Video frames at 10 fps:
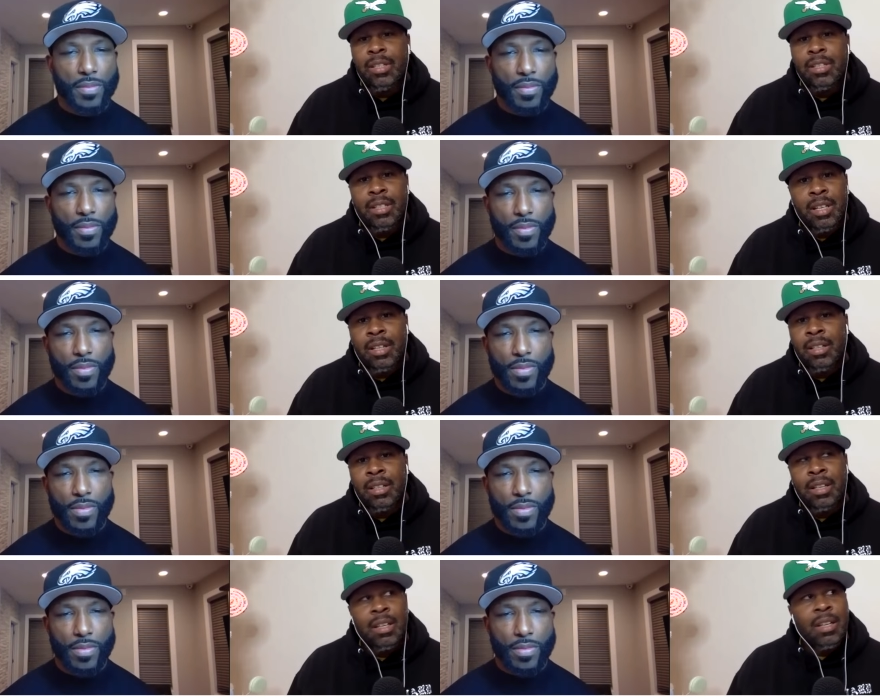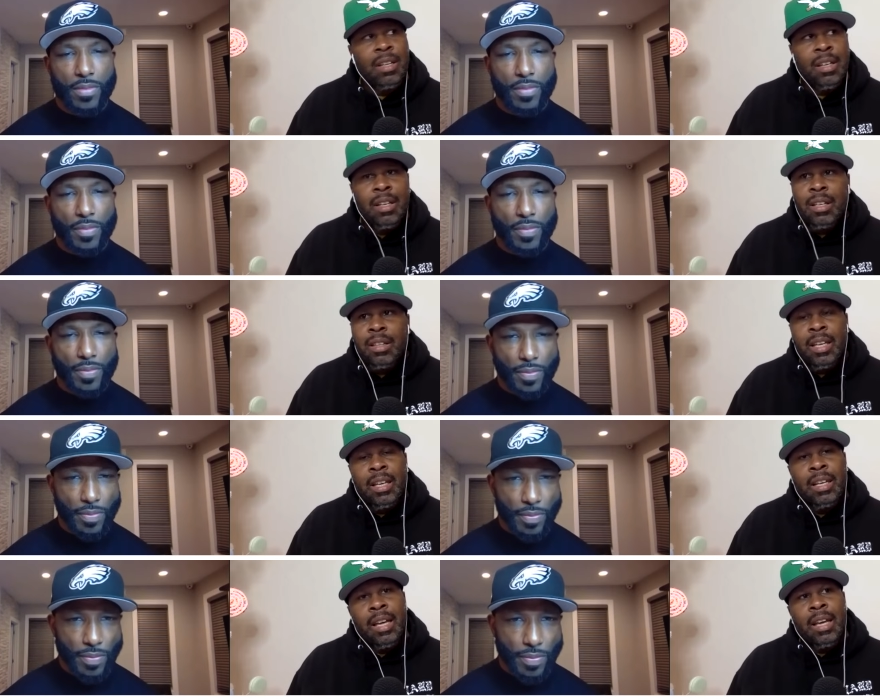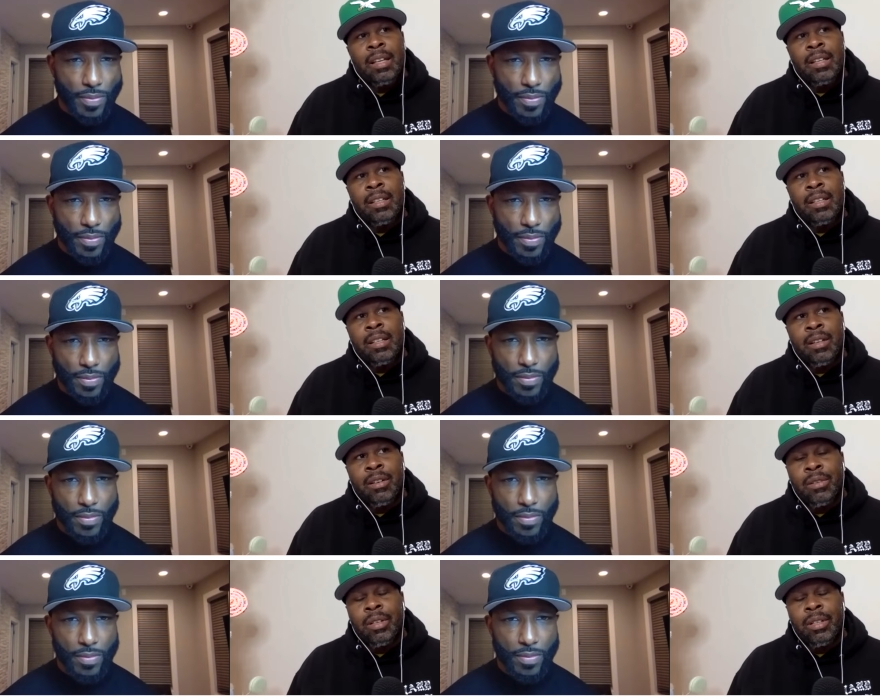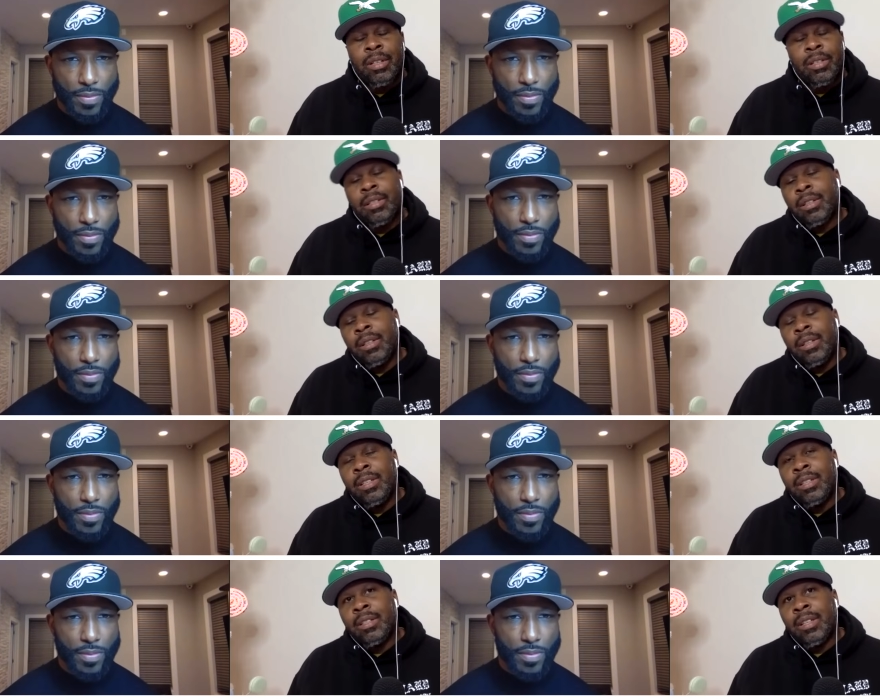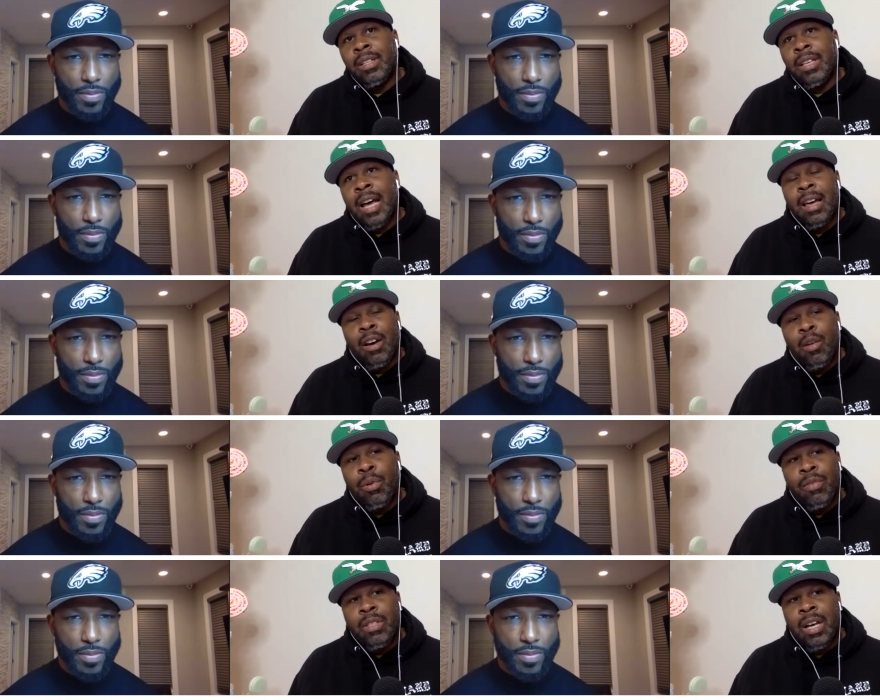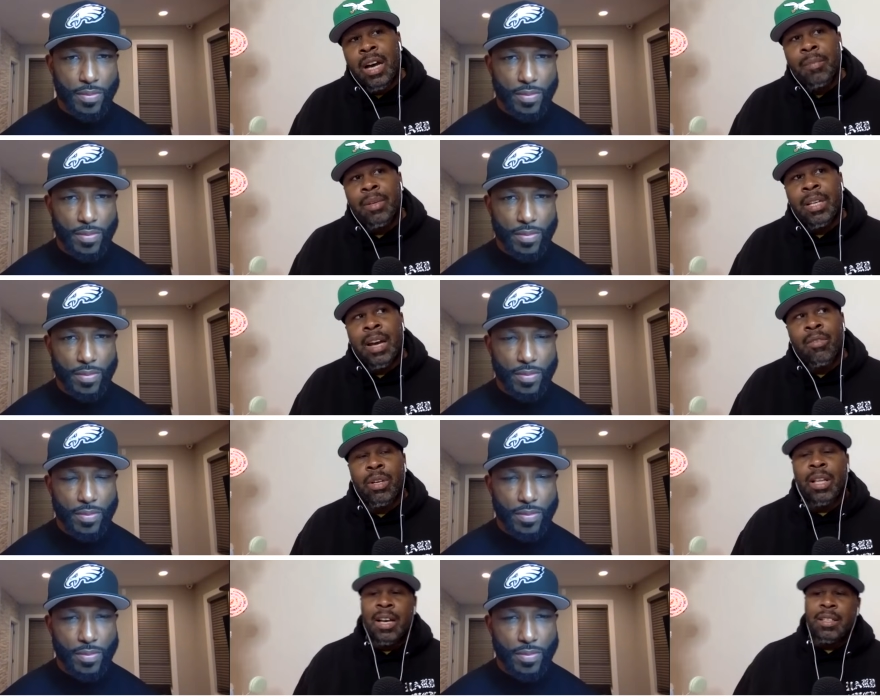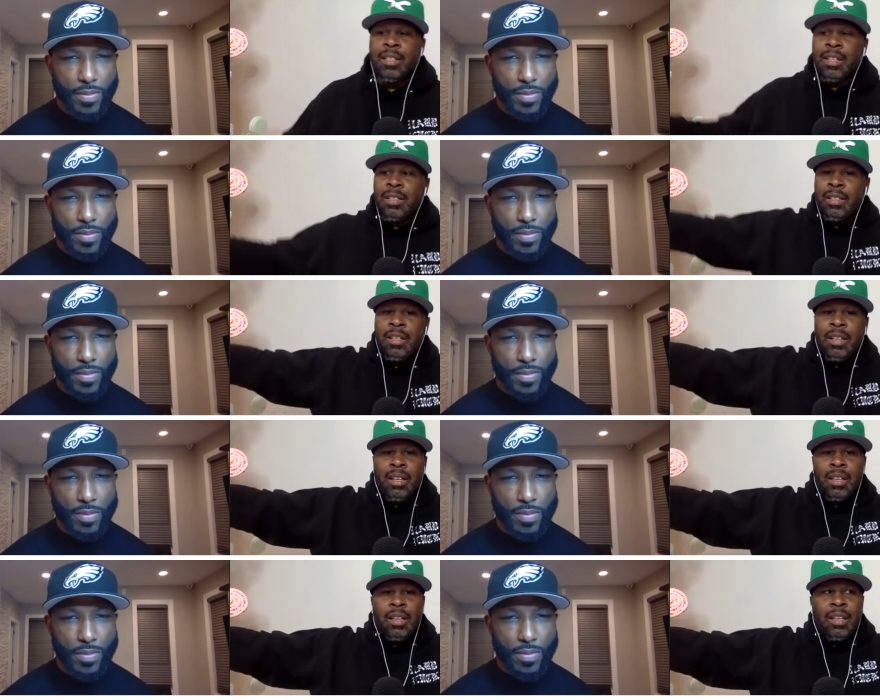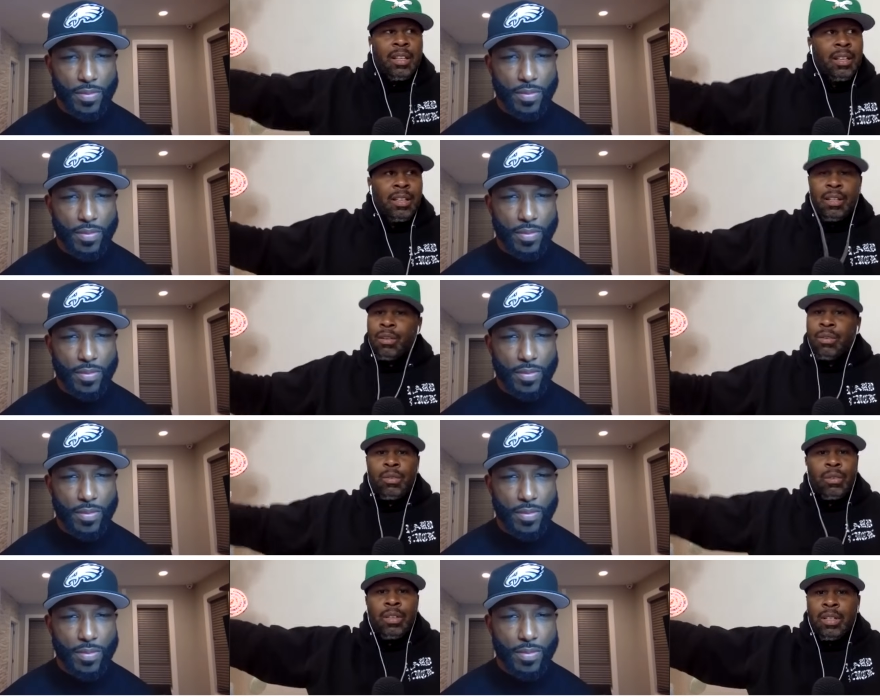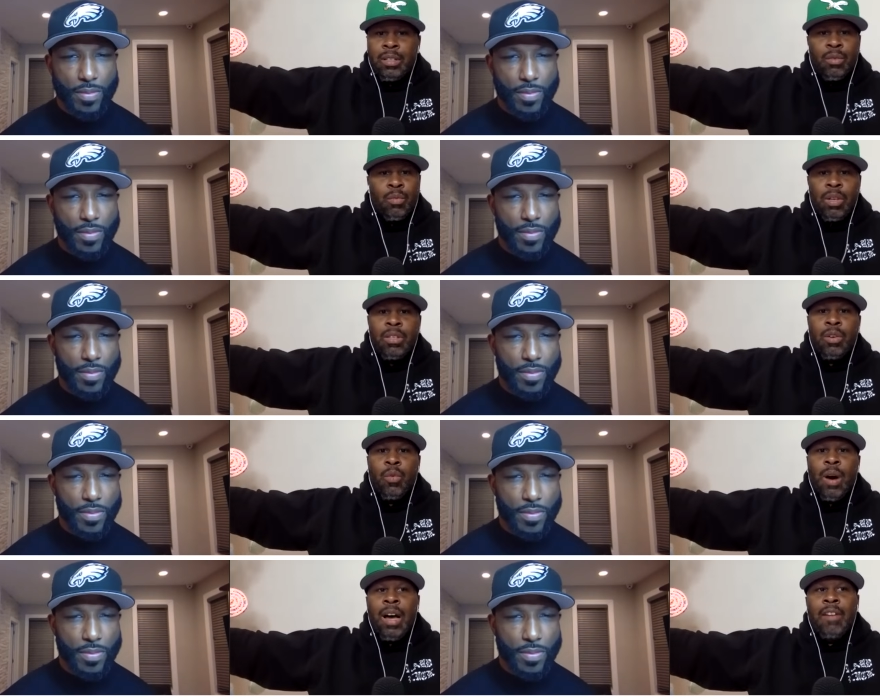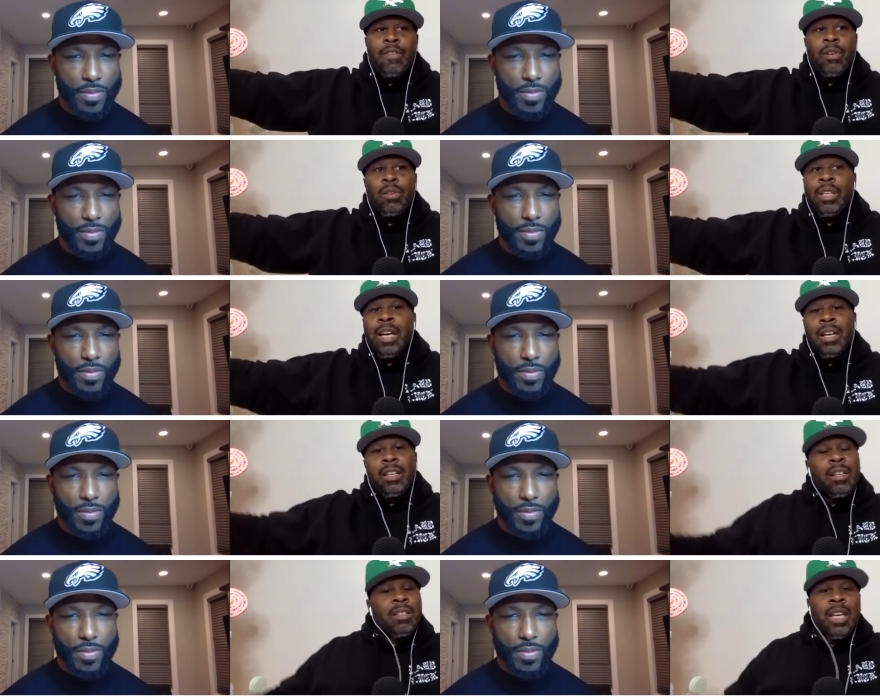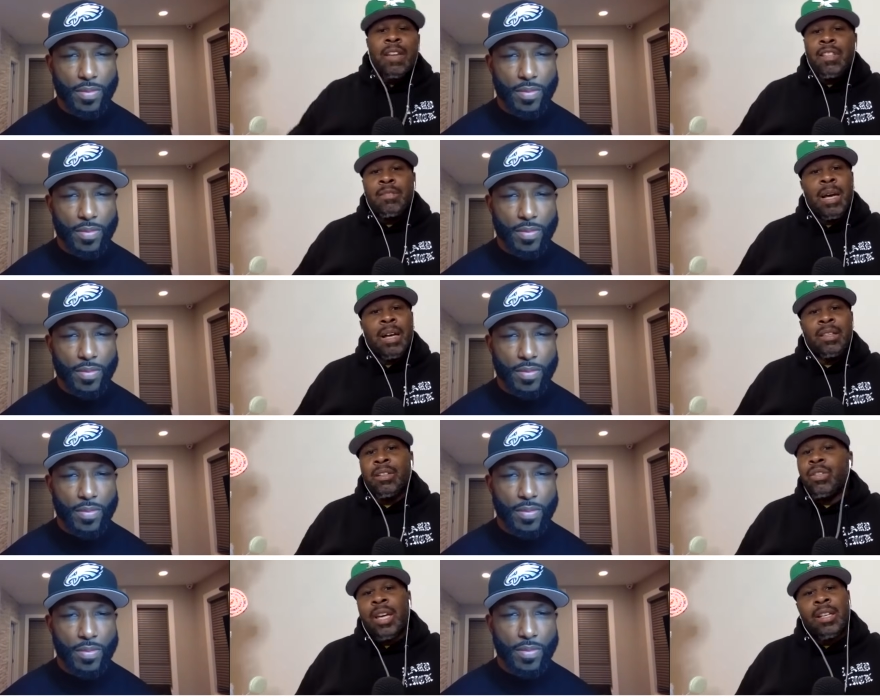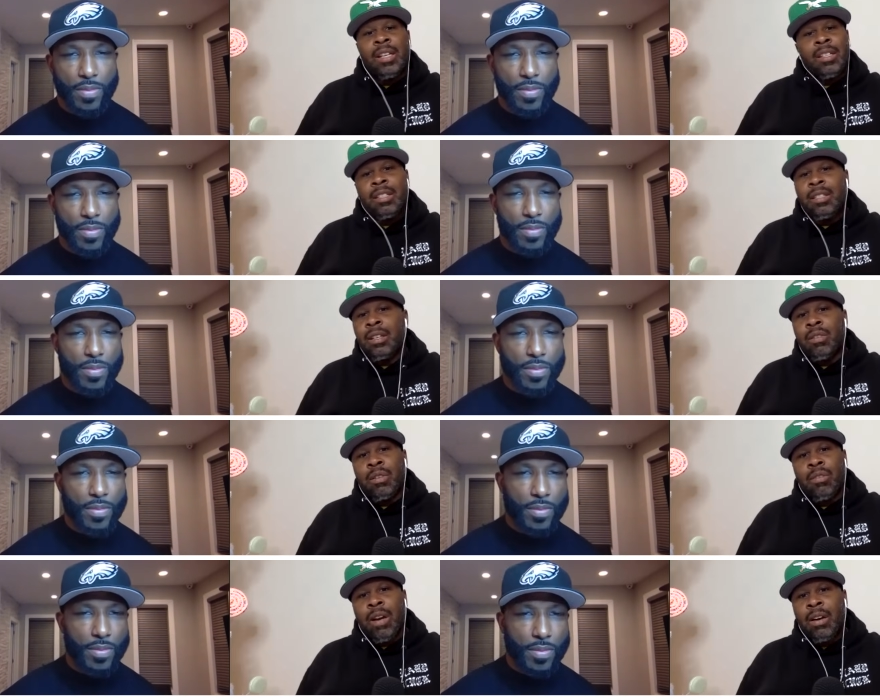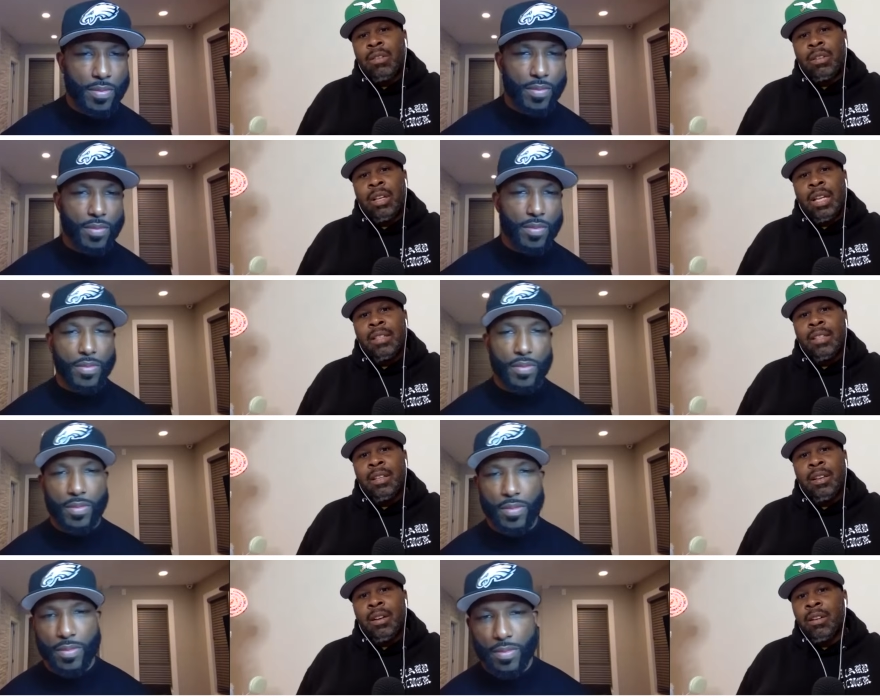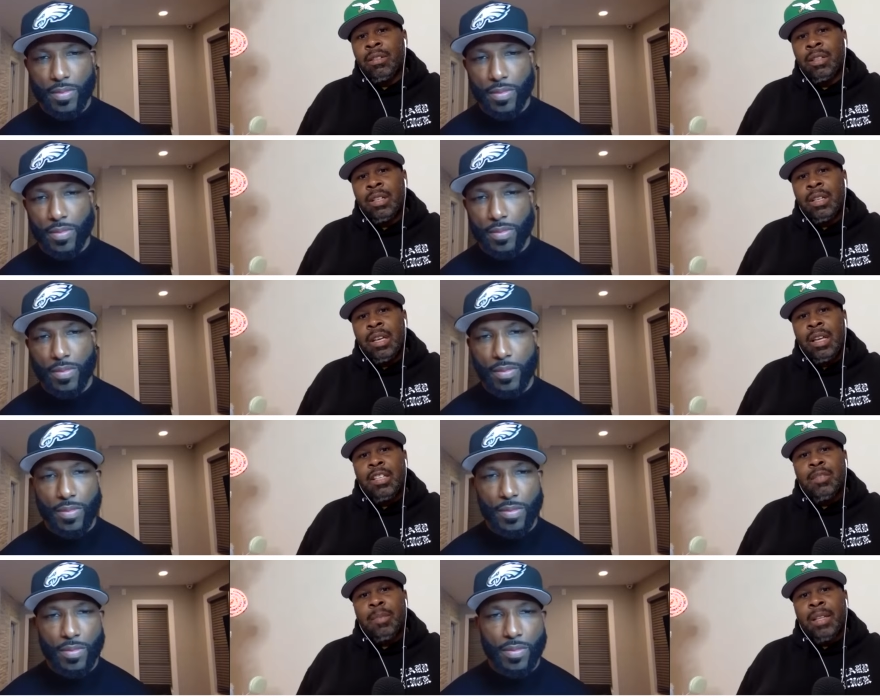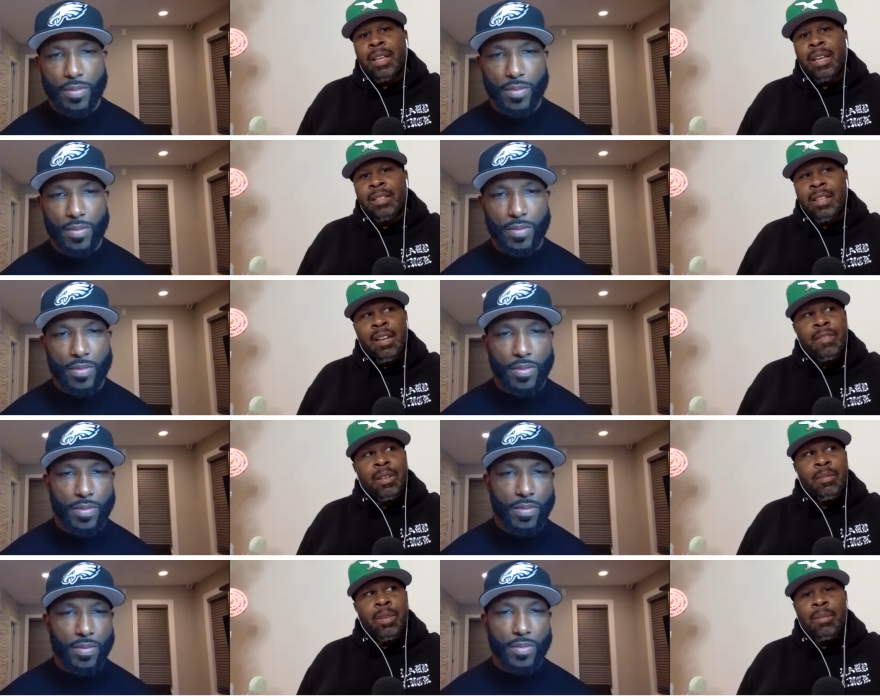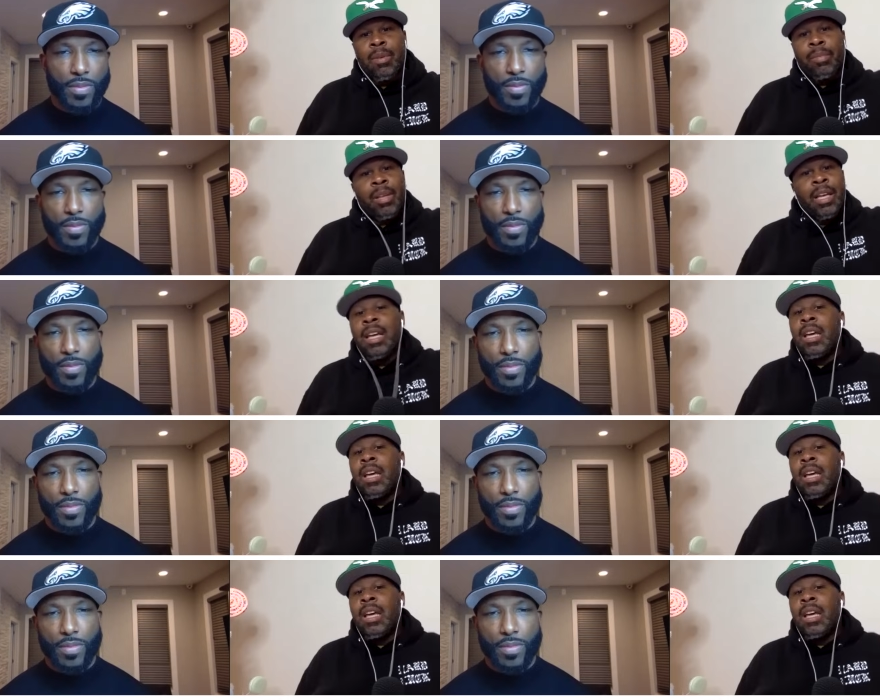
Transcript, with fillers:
Speaker 1: sitting, thinking that you know it's he's he's got help over top, but not realizing it's you know it's a it's a wide field. You got young safeties back there. You can't just sit on a route at ten yards and expect that safety to be able to play.